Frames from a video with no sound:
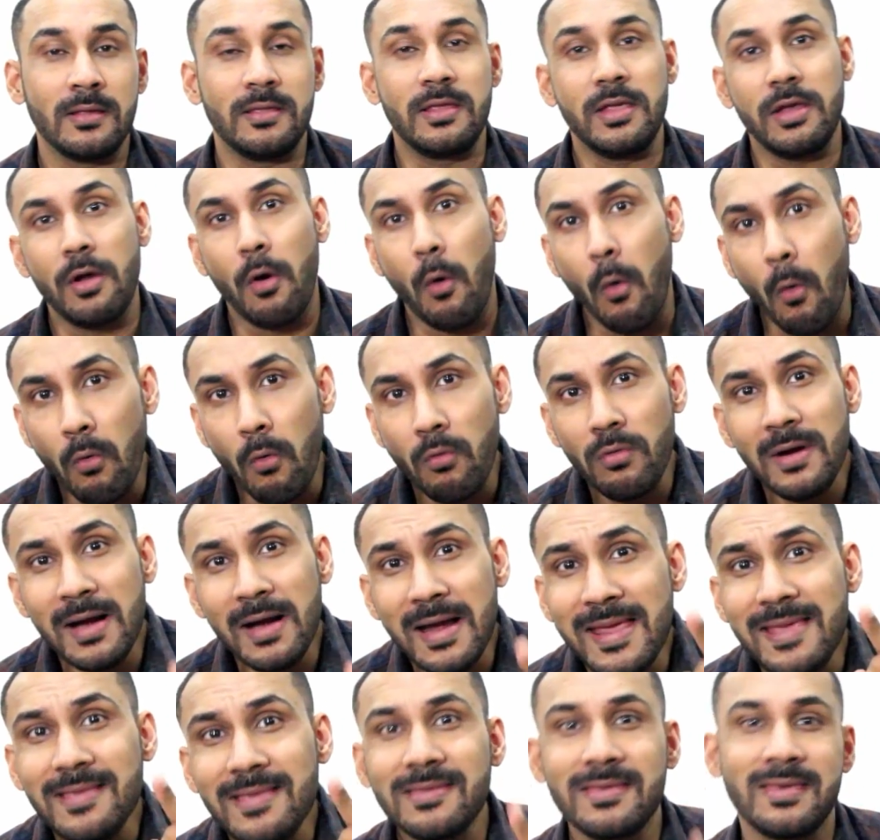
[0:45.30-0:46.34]
The
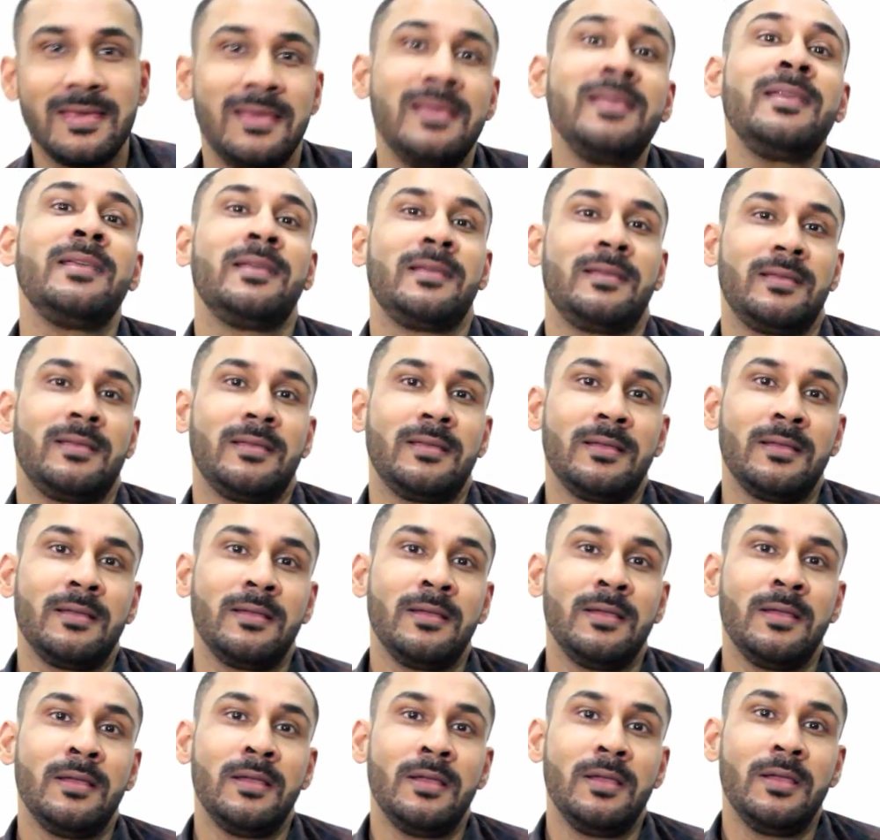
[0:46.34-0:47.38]
only thing
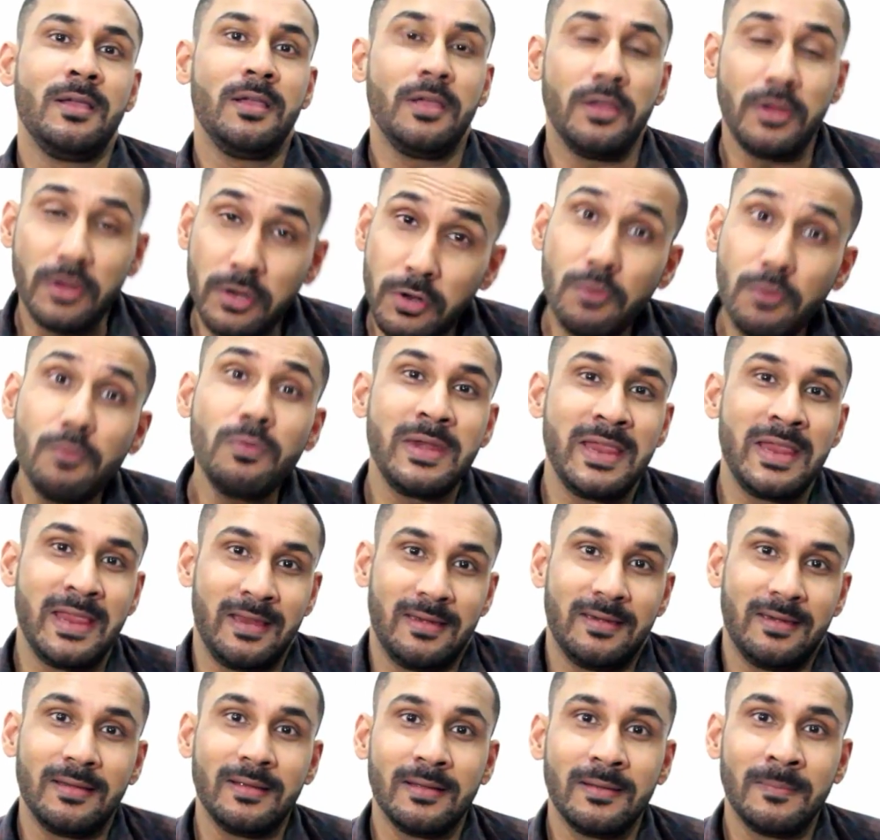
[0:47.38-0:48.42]
you
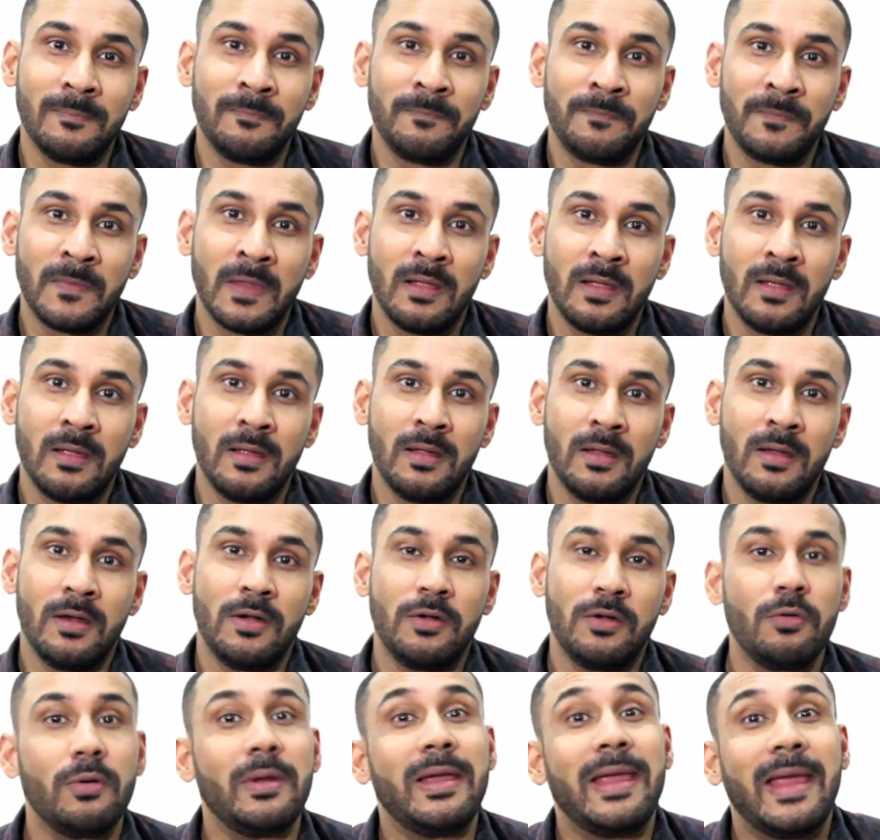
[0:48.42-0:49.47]
need
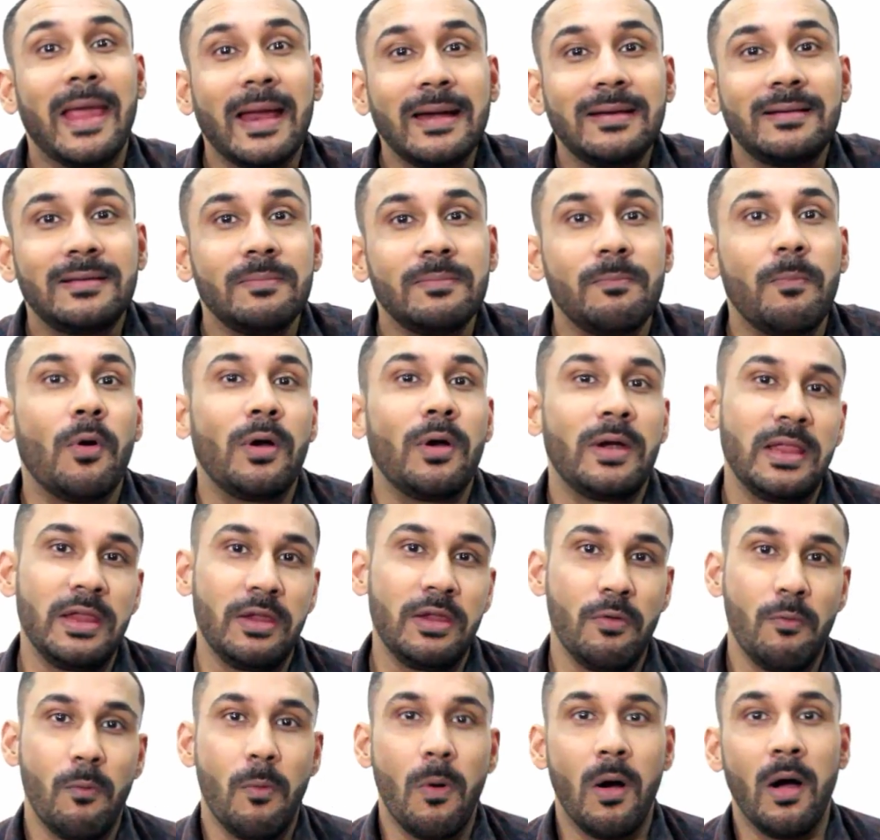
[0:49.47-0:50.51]
to get the body
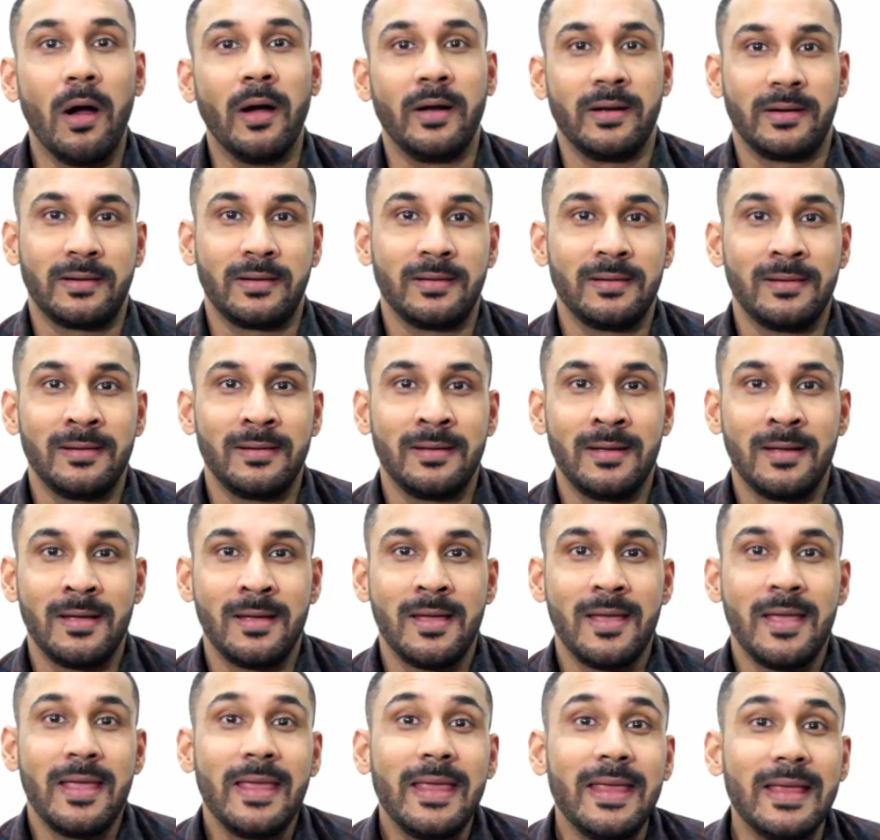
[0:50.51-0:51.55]
you want
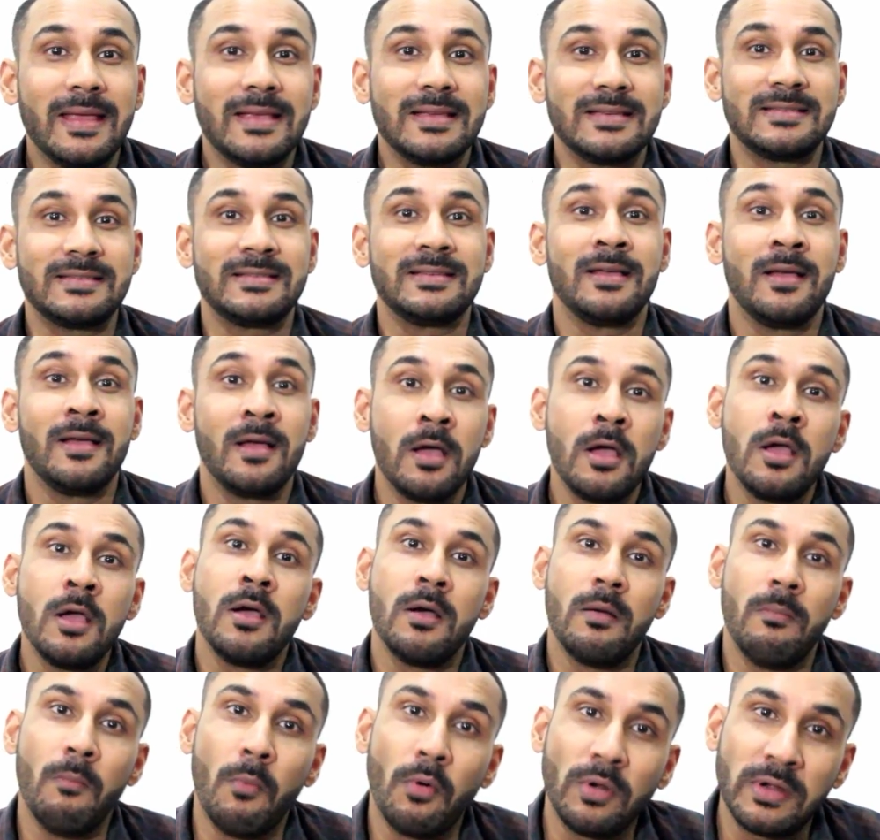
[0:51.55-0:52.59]
is
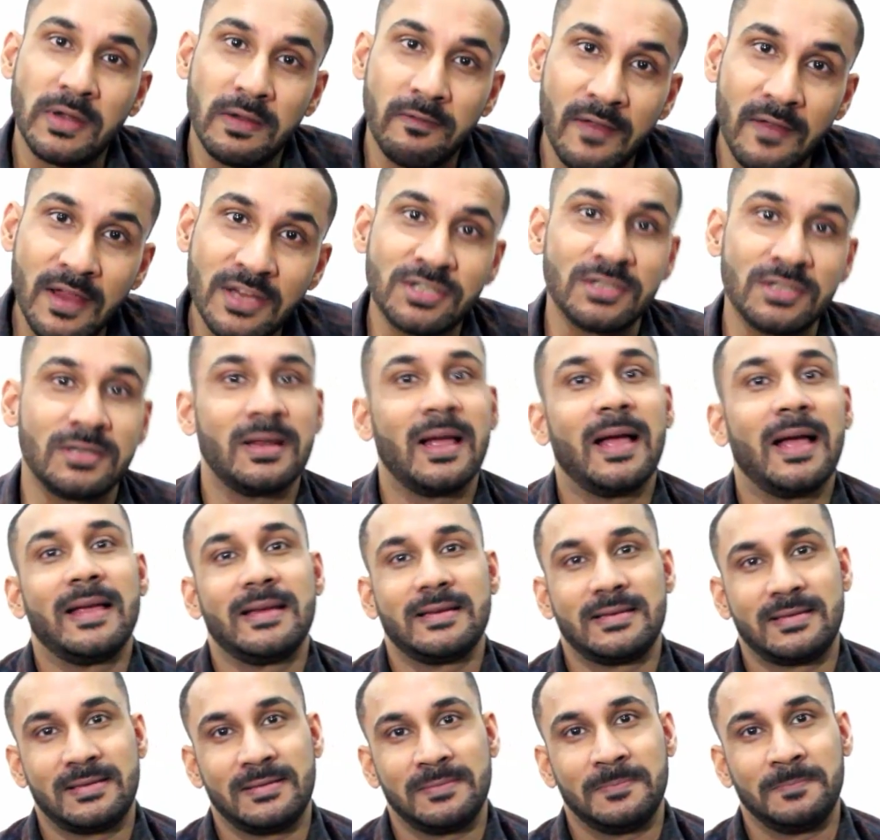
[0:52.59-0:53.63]
motivation,
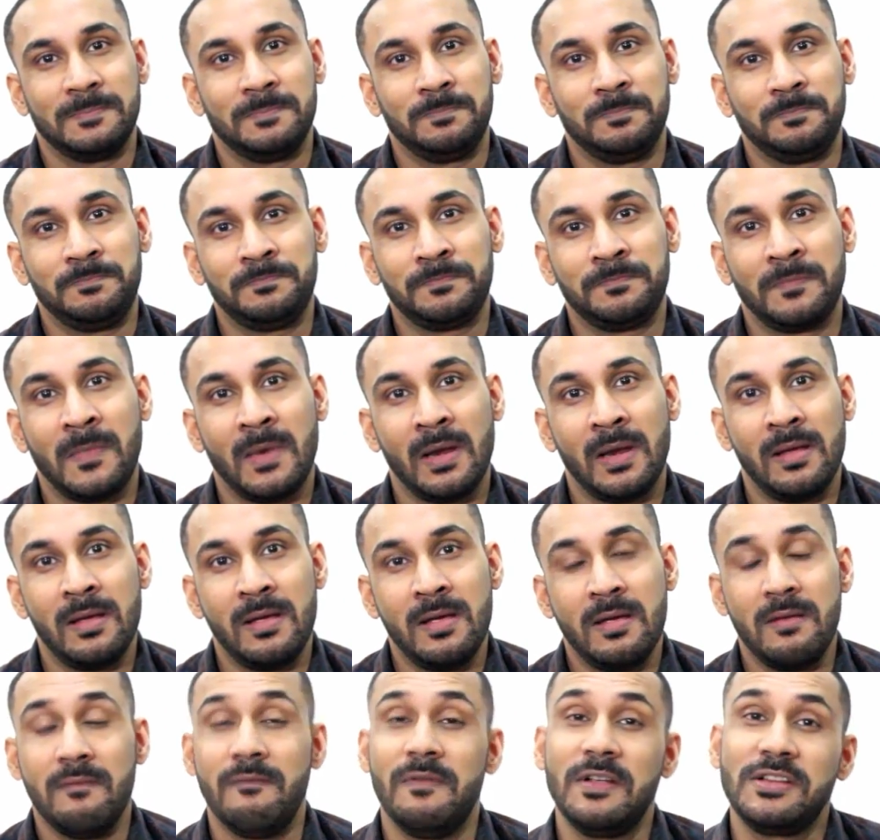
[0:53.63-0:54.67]
guys,
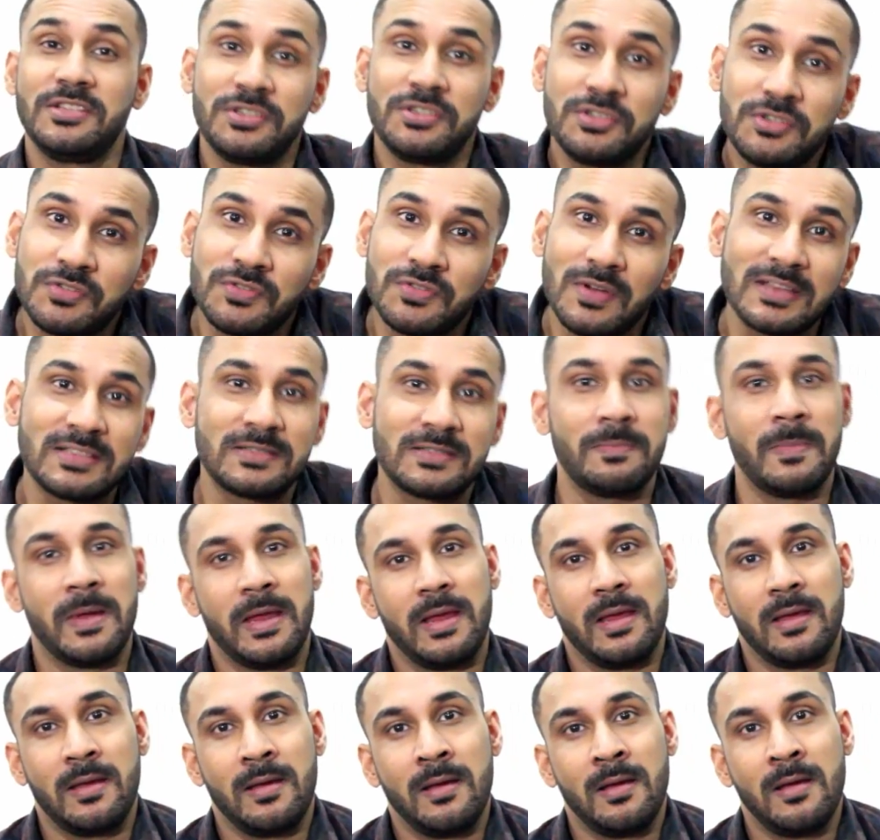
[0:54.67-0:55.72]
which, trust
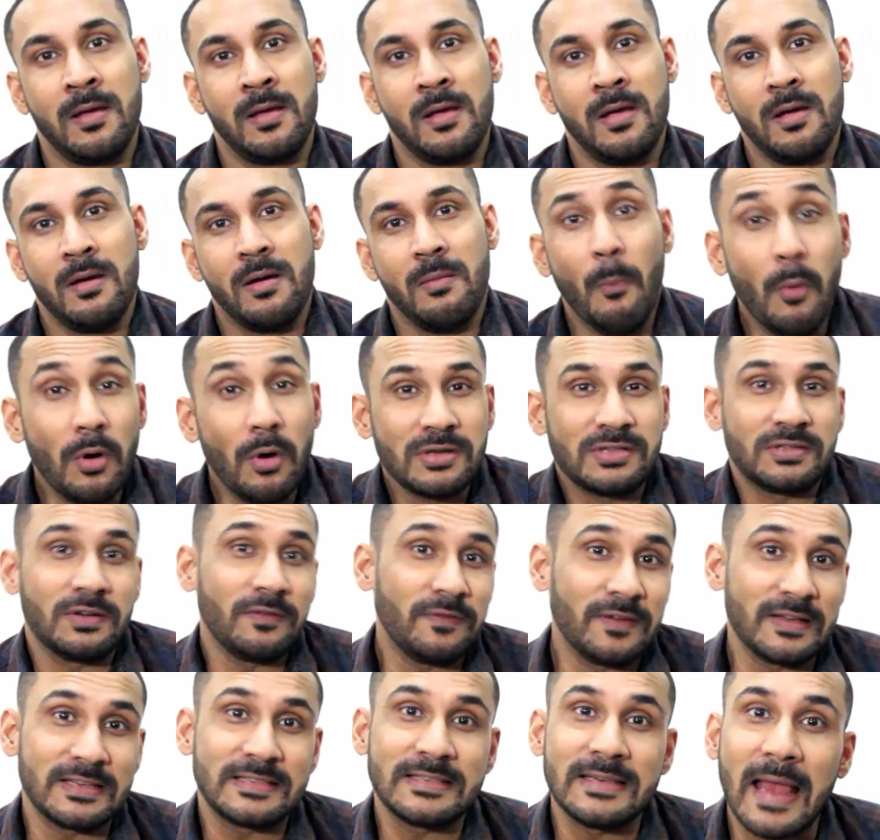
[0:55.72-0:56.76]
me, most
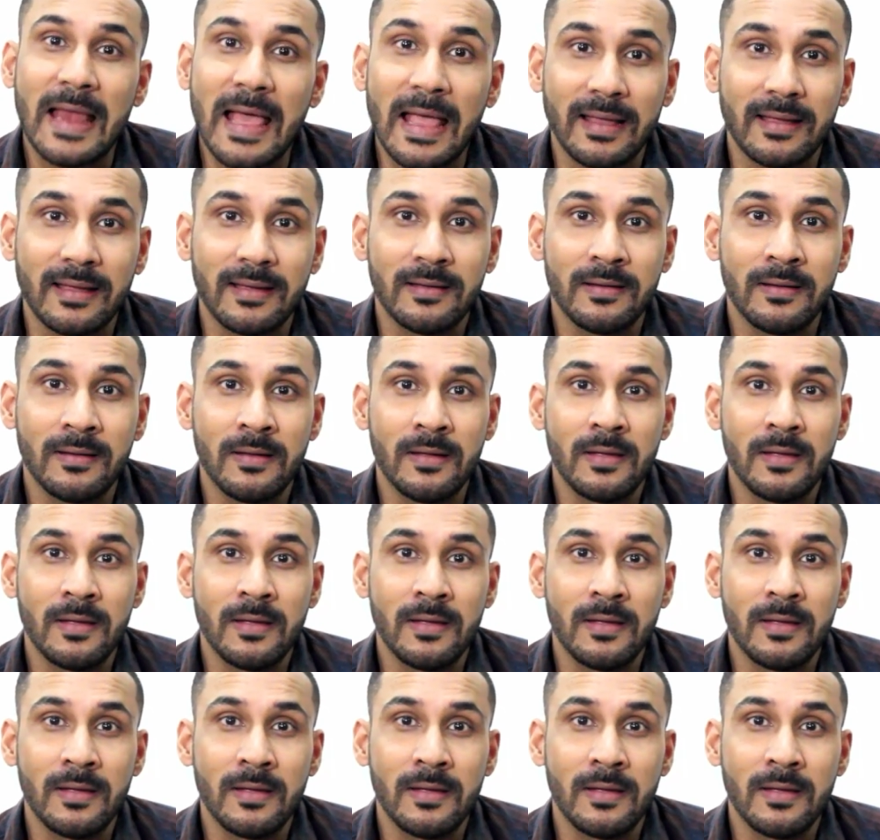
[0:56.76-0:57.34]
of us lack.